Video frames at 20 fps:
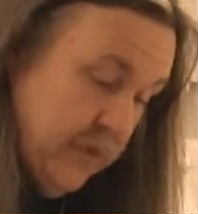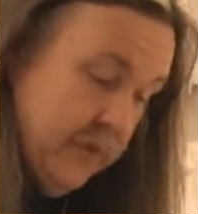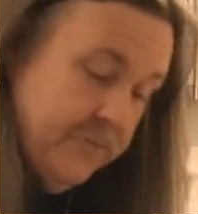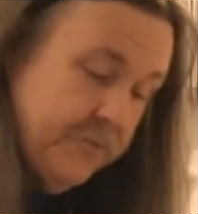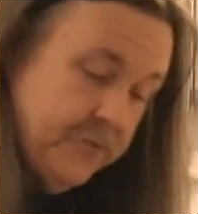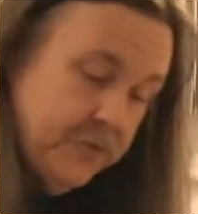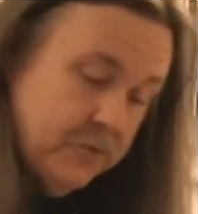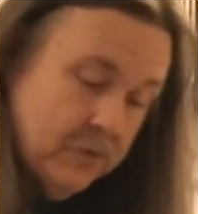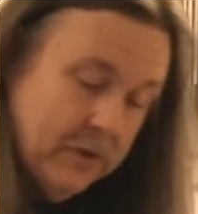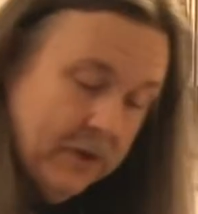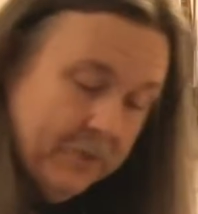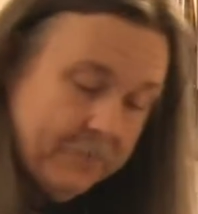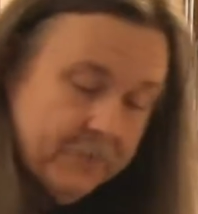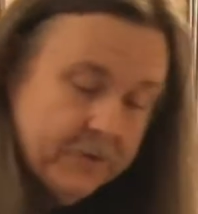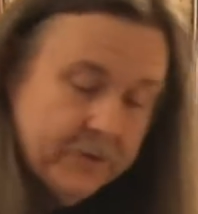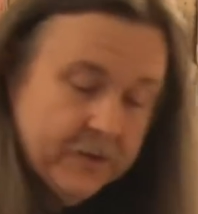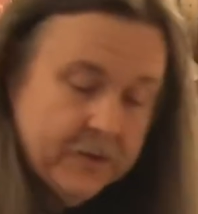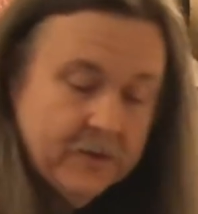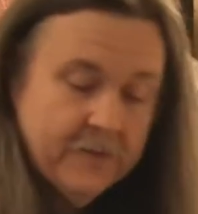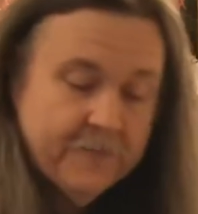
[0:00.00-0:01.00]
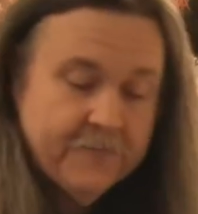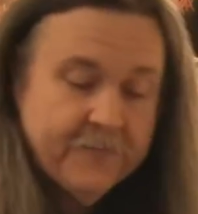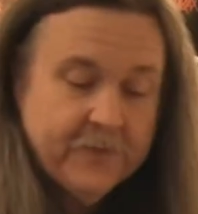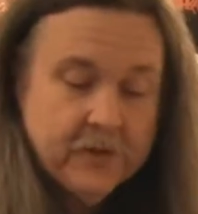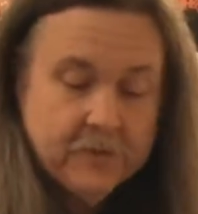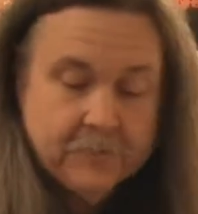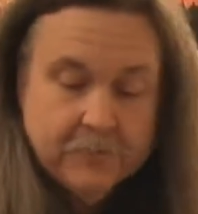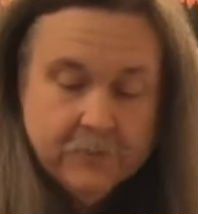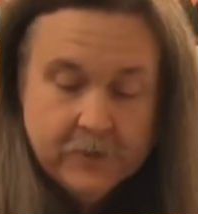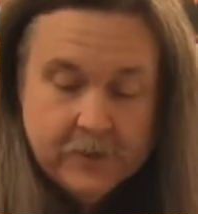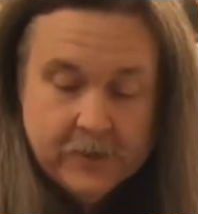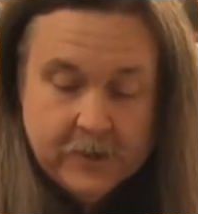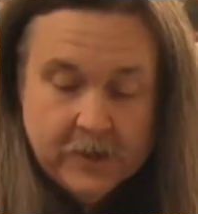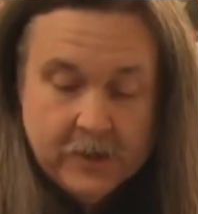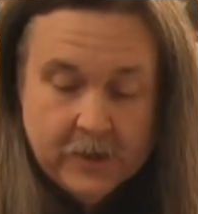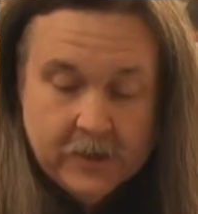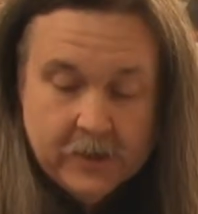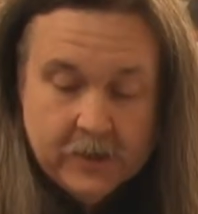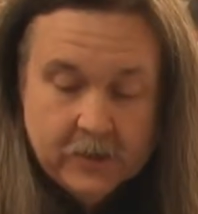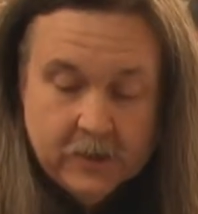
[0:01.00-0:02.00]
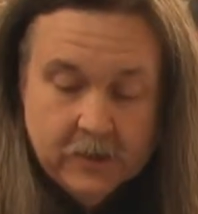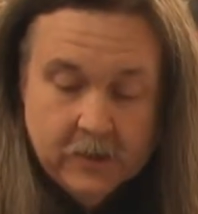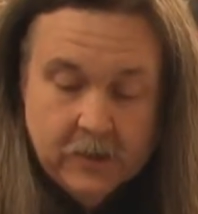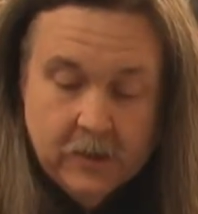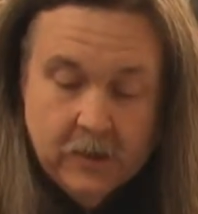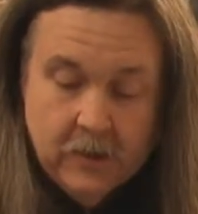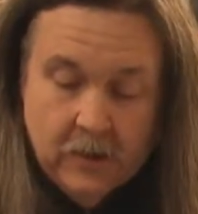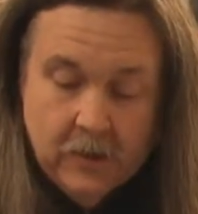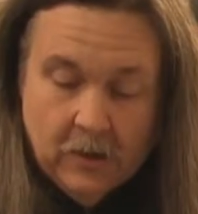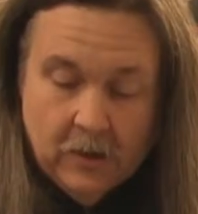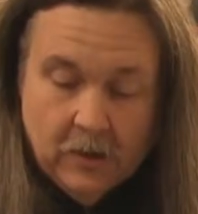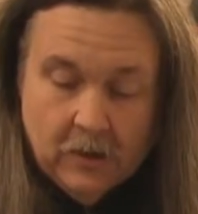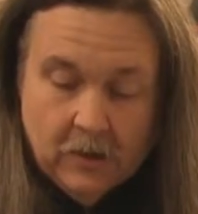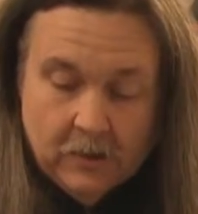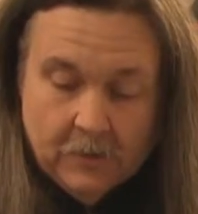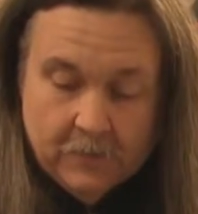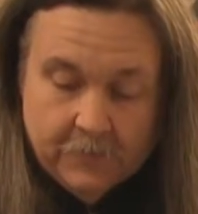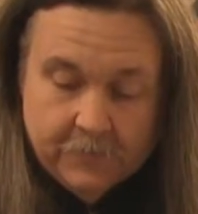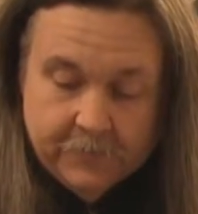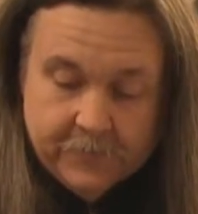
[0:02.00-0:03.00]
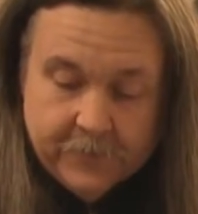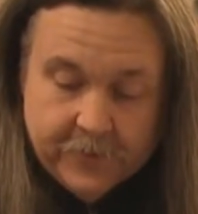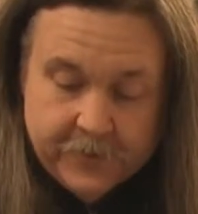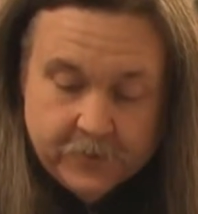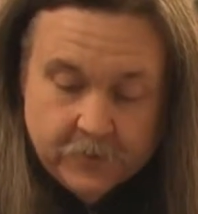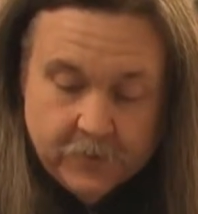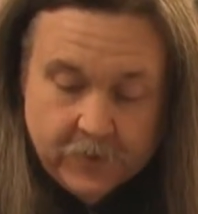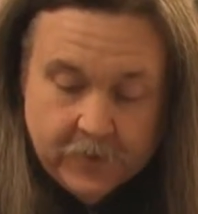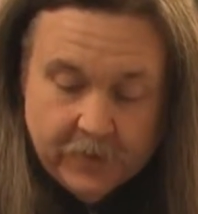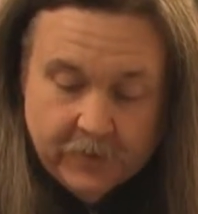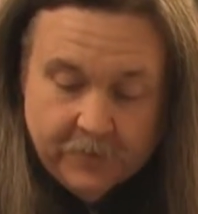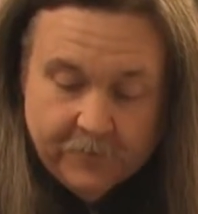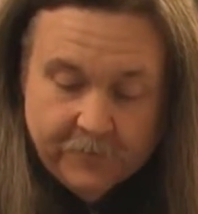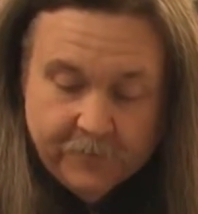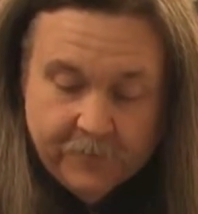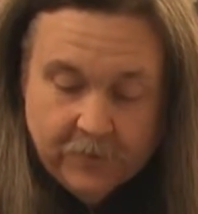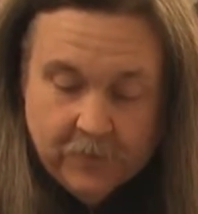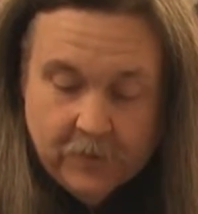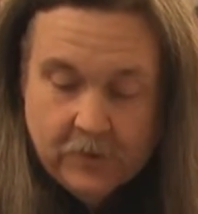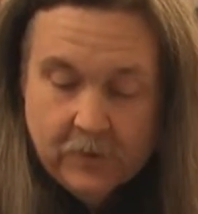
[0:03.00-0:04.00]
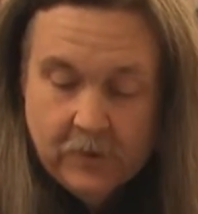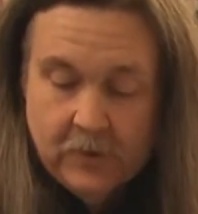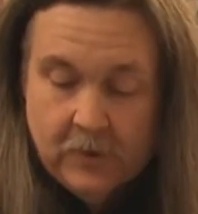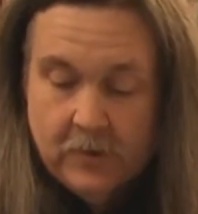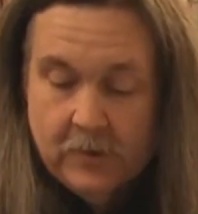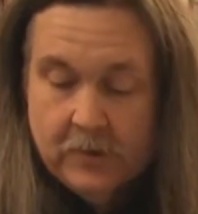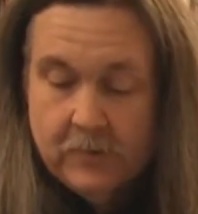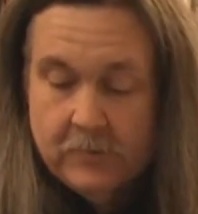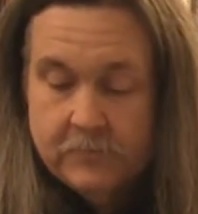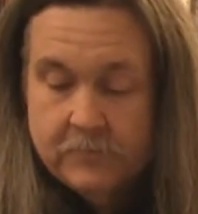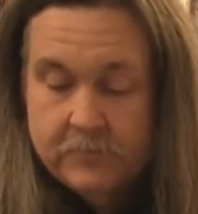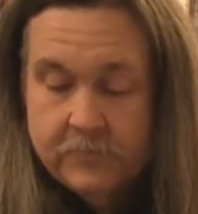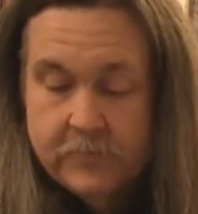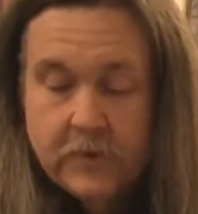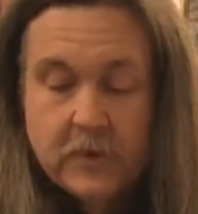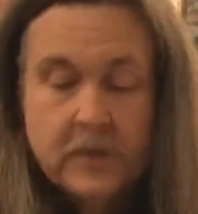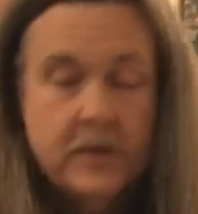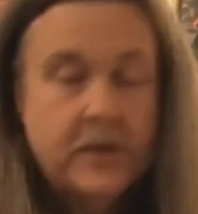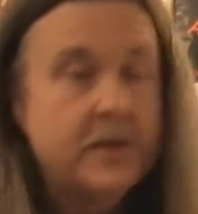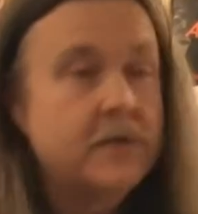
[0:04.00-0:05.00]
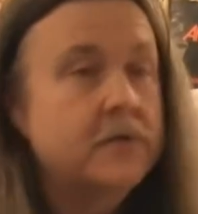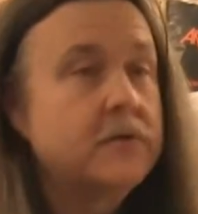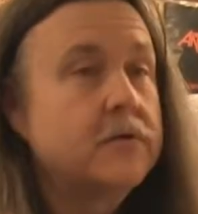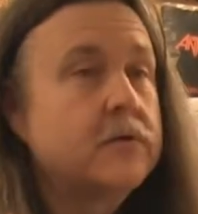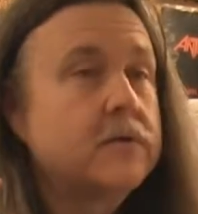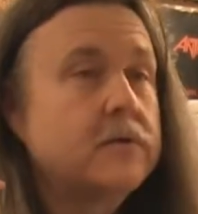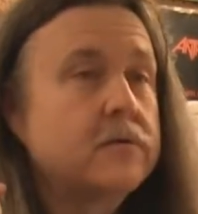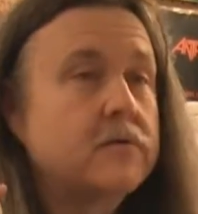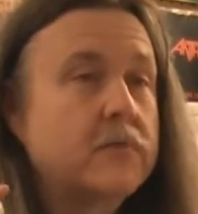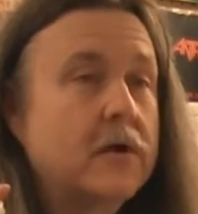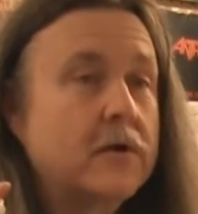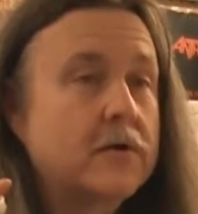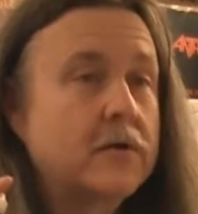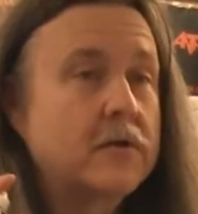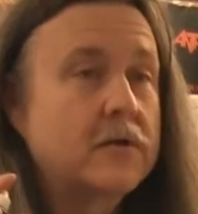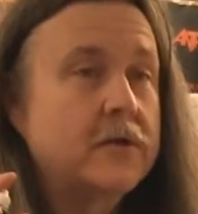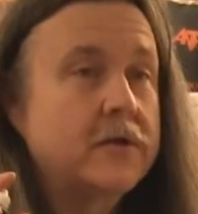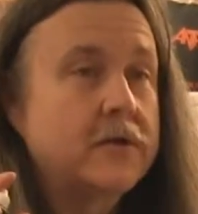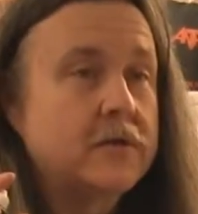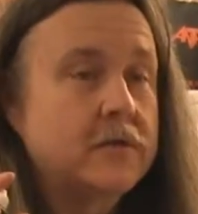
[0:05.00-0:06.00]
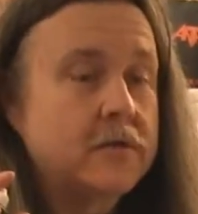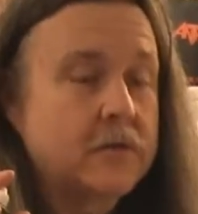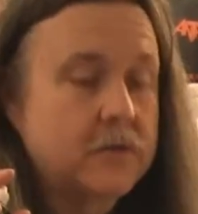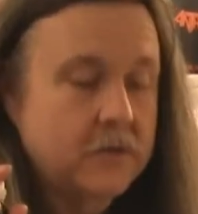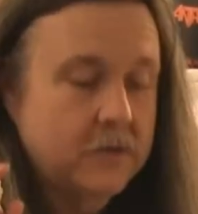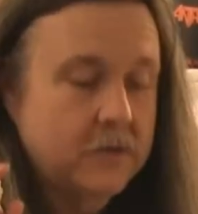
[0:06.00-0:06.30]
If you do happen to get a fingerprint on it, they do have cleaners, record cleaners.